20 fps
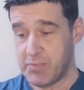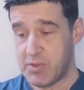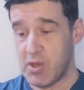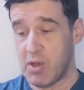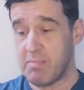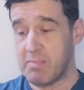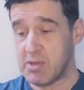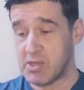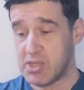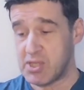
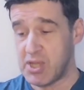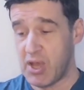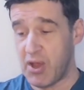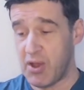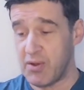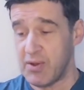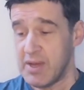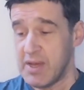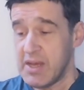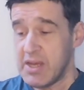So much
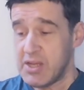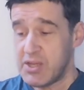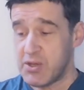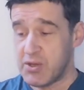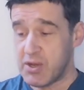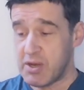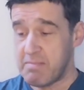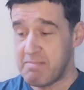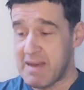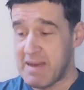so,
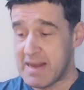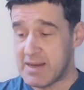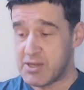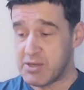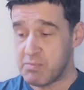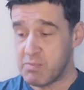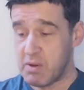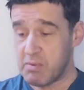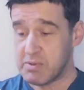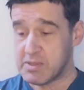she could
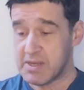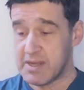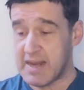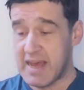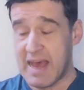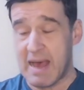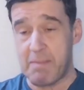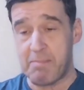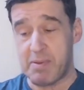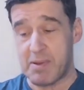imagine what was going
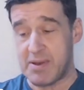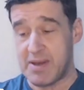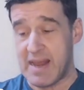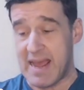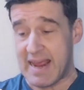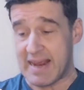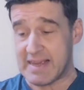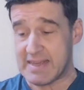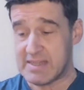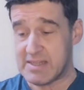to happen
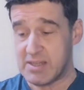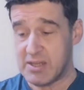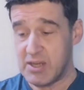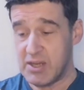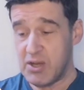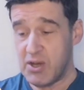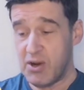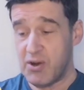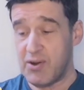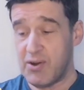next,
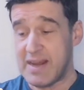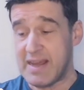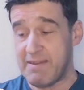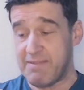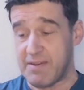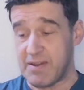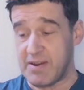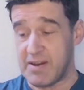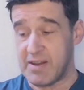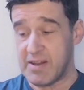or
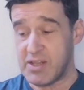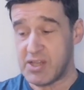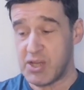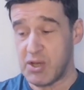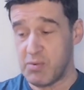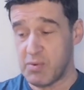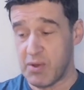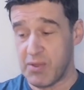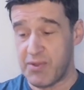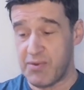even
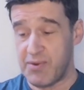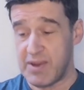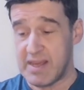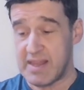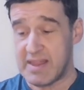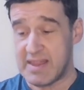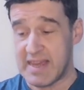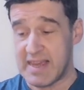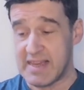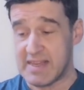2 or
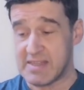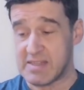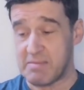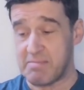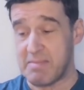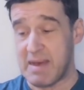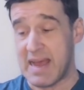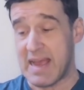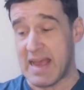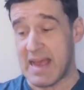3 things
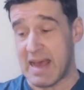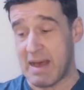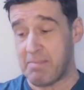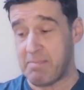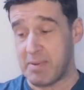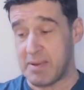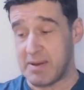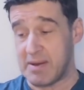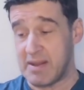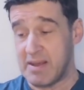that might
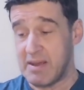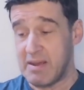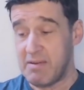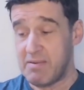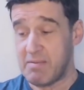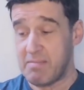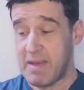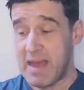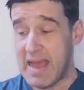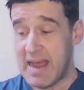happen
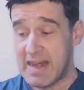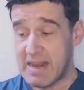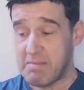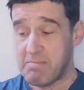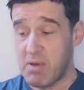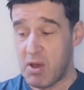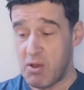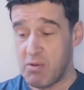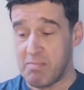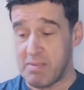from any
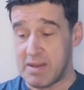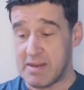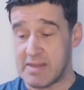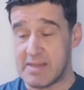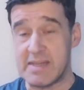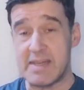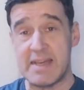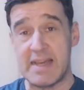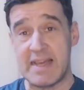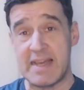
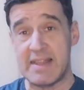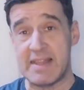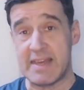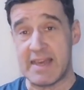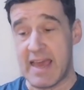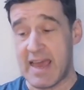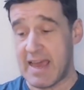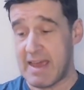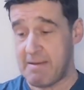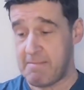moment in the
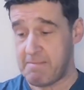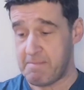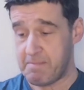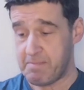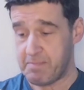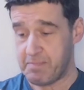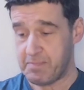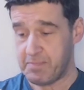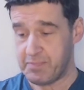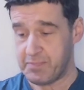game.
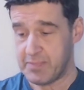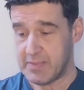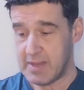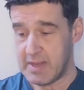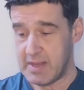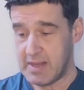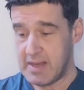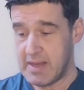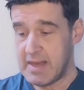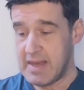
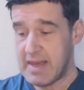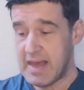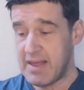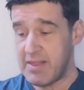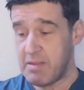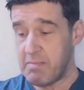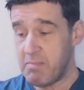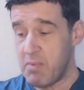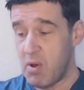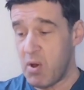
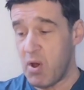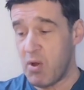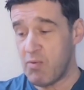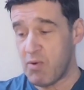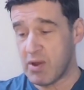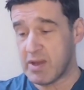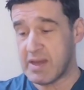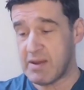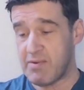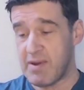And the more
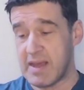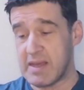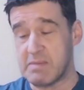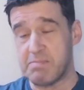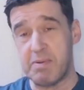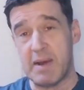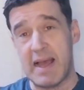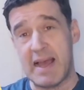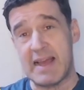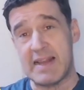Rocky
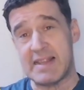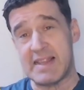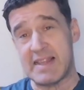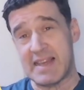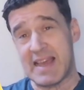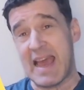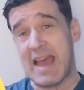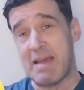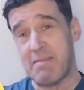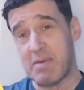Race played
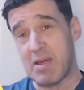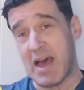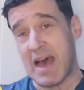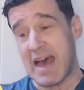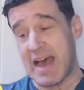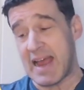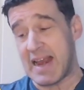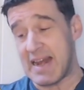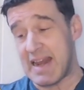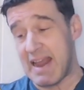the game at a
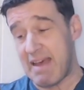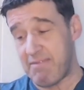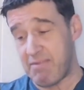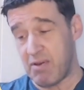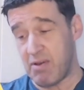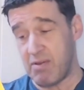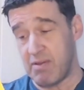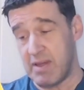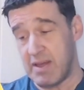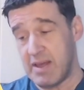high
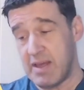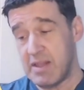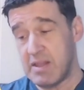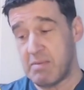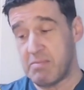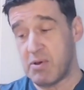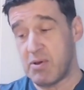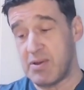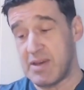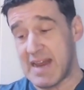level,
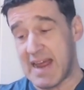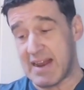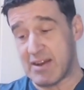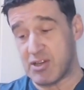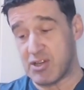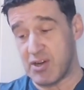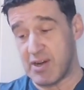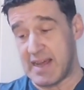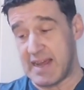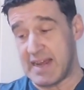the more
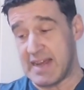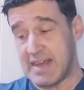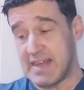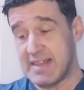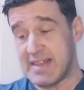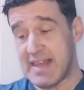naturally